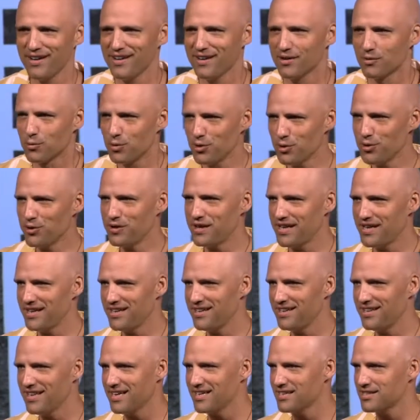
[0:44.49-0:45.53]

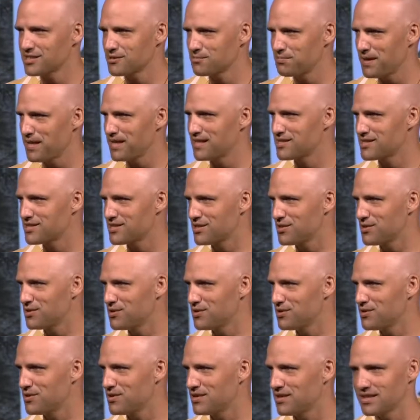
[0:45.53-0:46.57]
rooted, that speaks
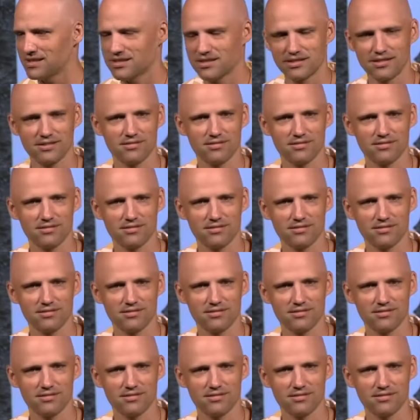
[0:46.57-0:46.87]
to, that